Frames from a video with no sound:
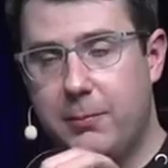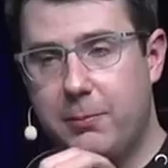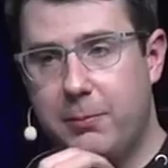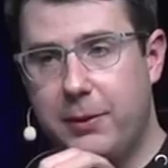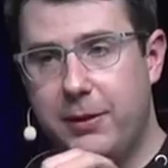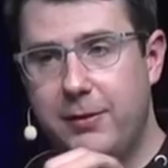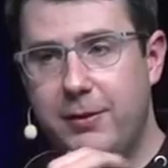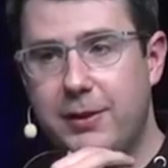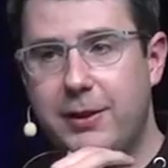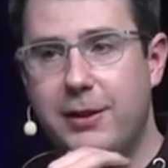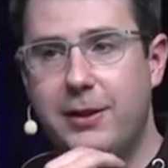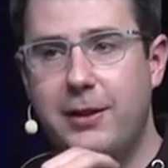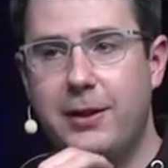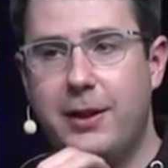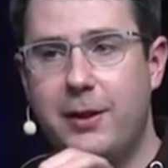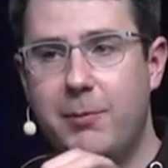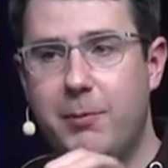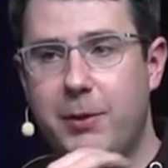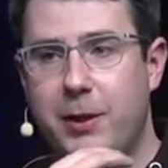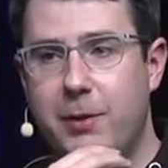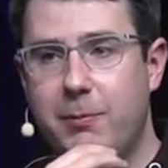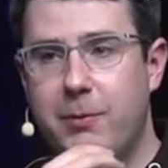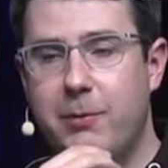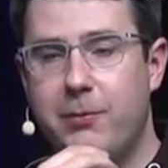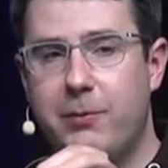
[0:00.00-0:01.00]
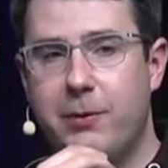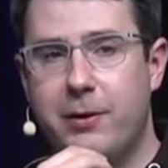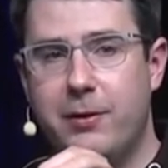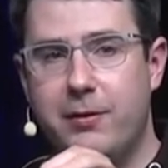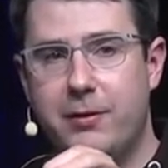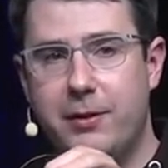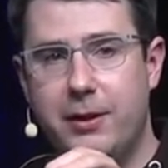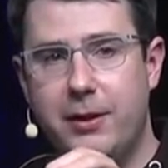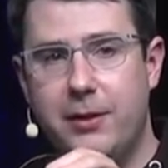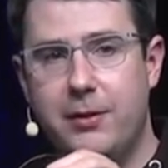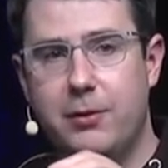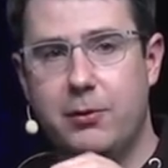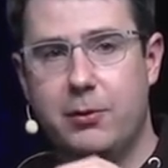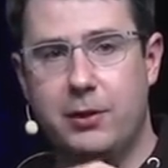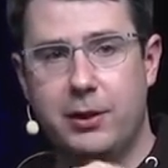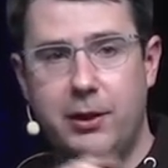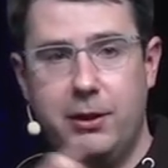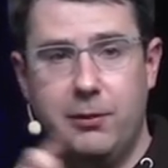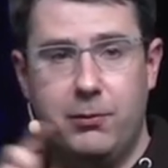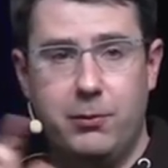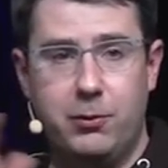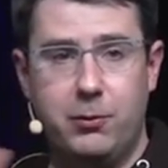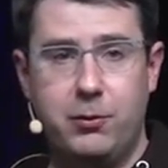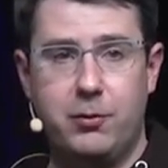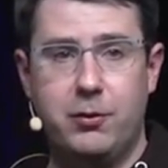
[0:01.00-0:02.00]
basically IBM, I think, said,
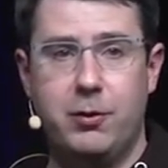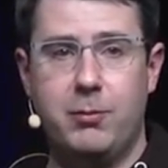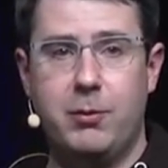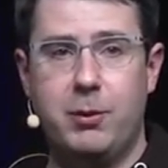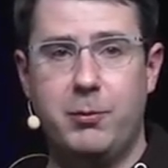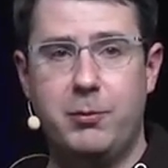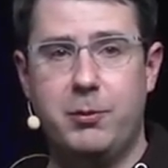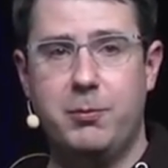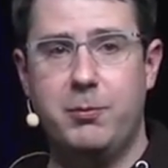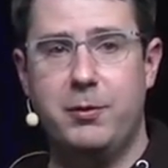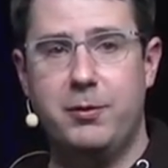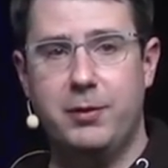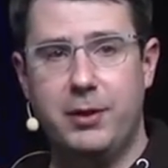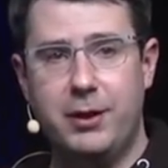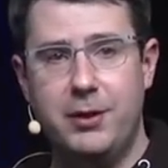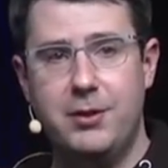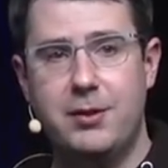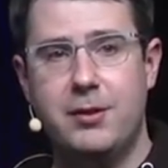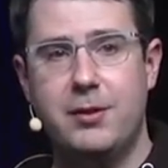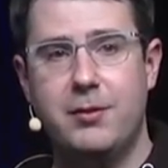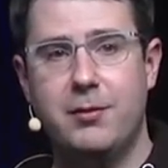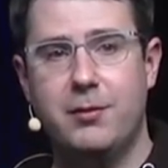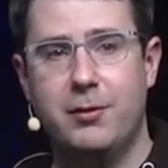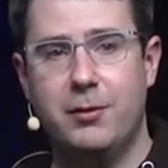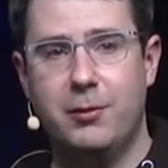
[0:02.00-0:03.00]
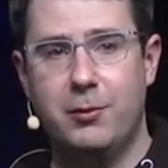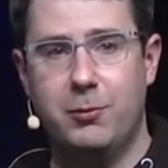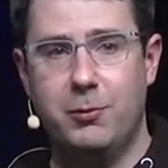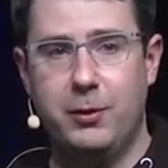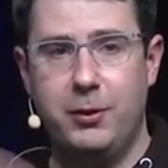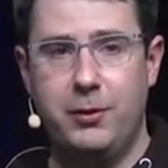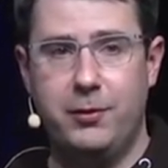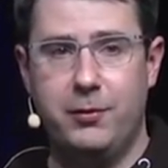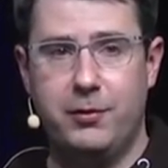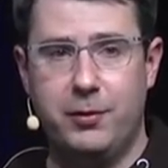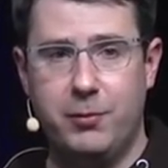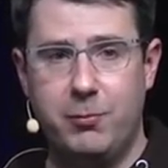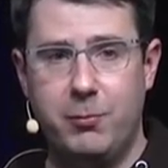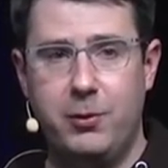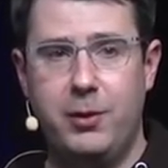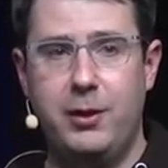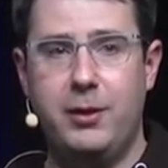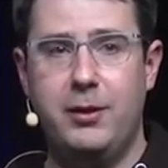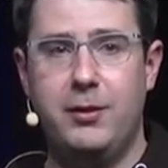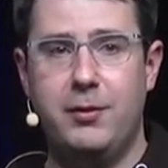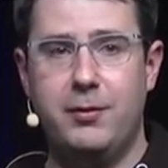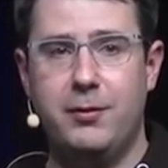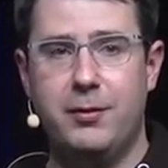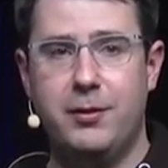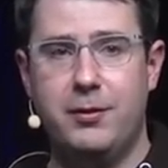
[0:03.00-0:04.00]
okay, if you do some optimizations on the way you
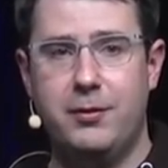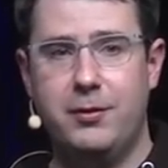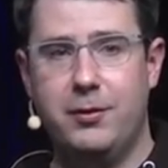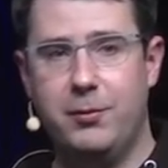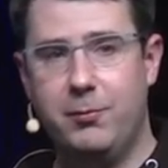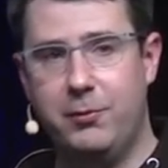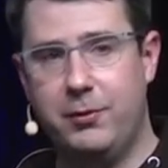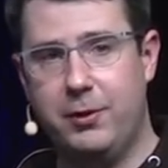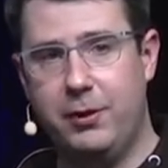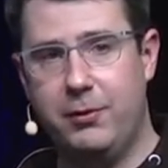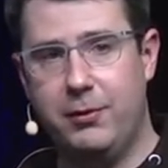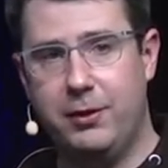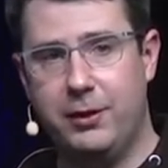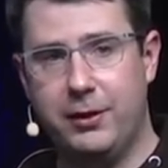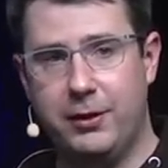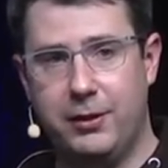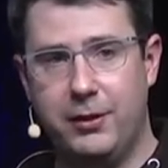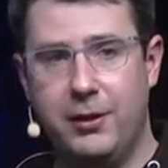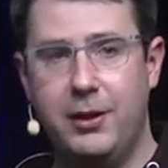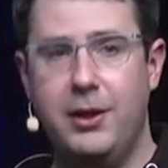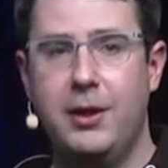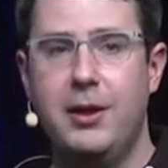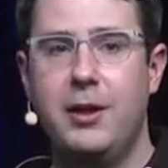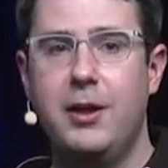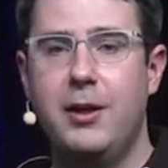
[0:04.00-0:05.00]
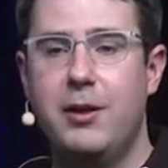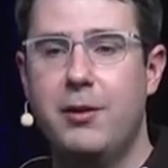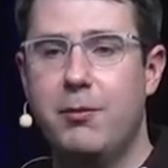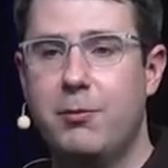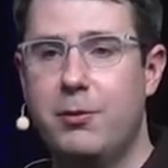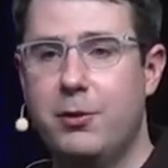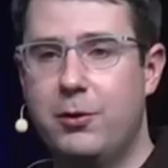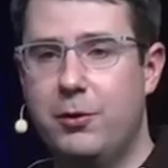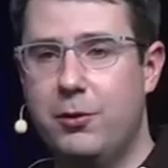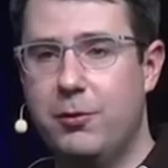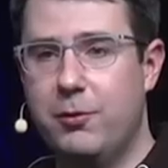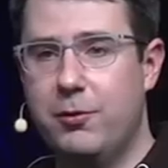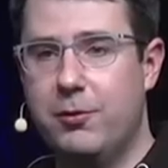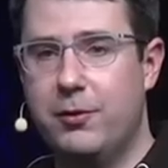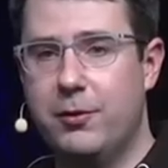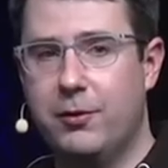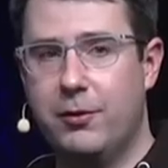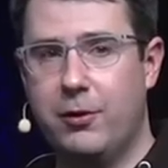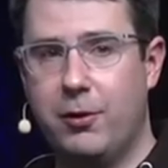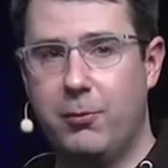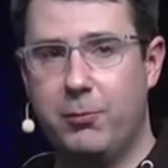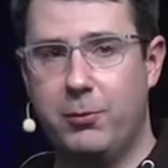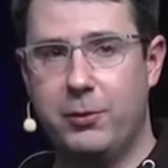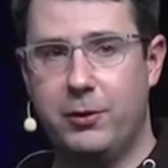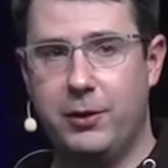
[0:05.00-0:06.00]
simulate the systems, then you can reduce this
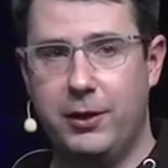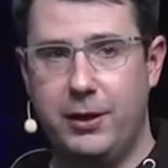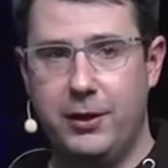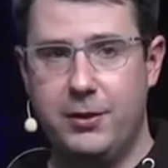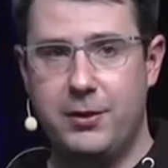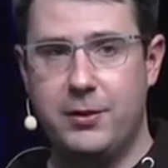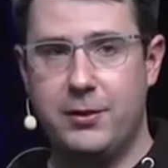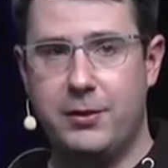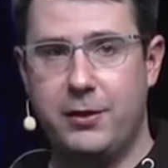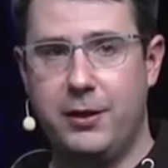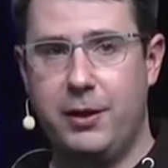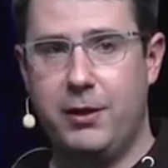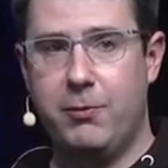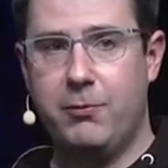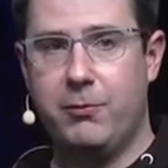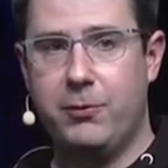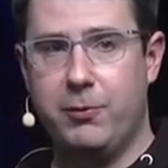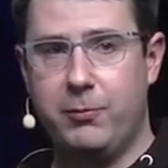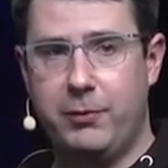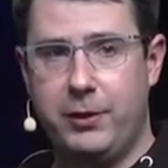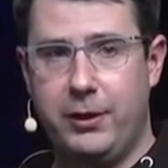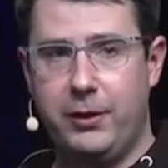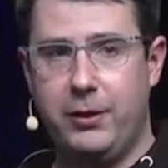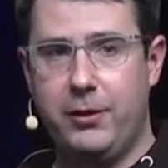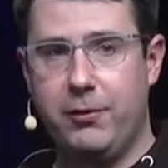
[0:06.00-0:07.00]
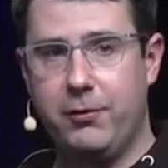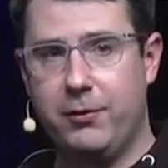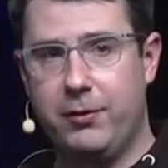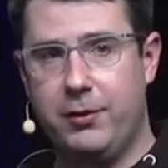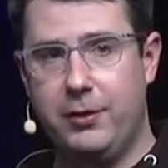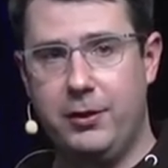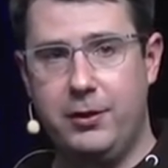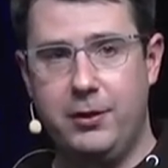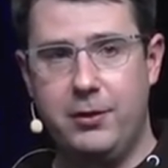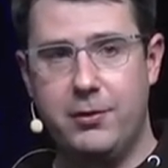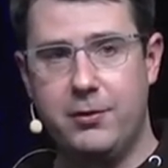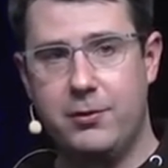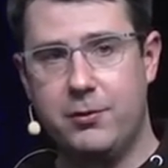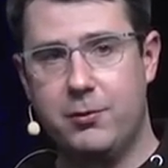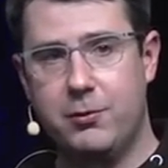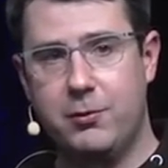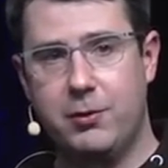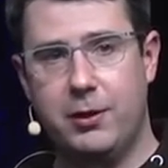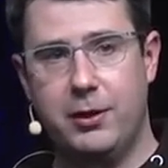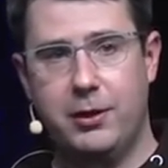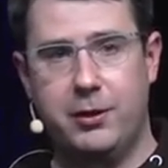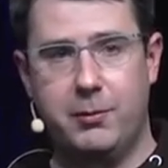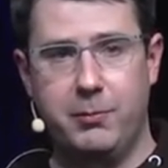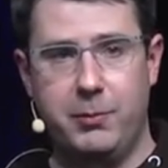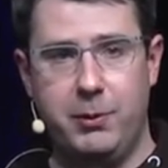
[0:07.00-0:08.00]
computation time from 10,000 years to
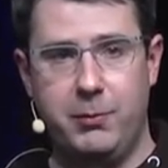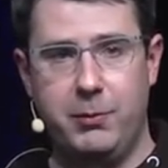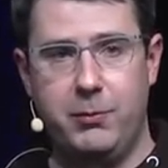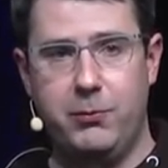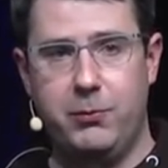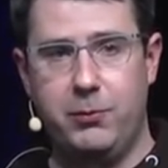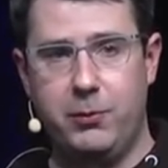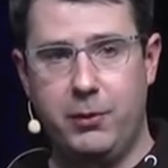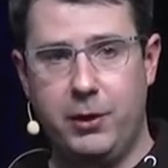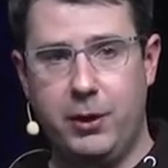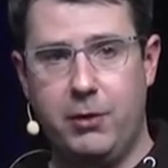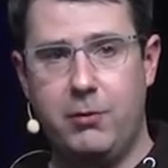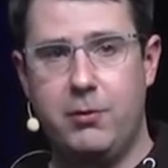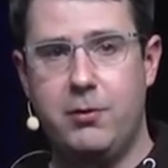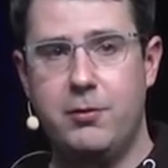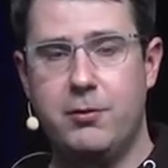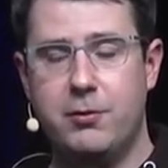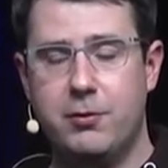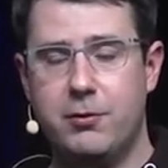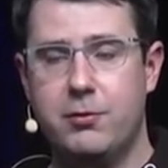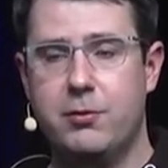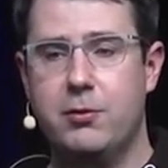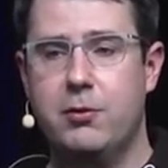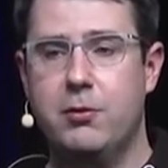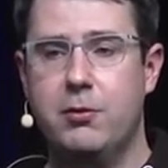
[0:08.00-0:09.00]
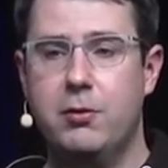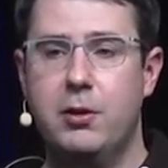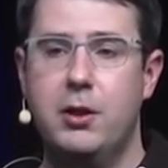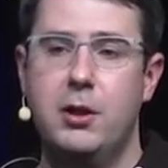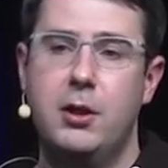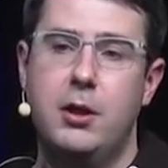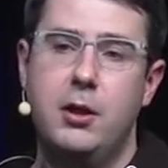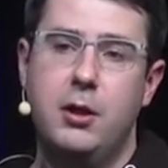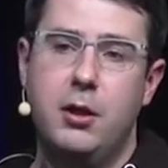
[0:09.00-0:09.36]
like maybe a few hours or so.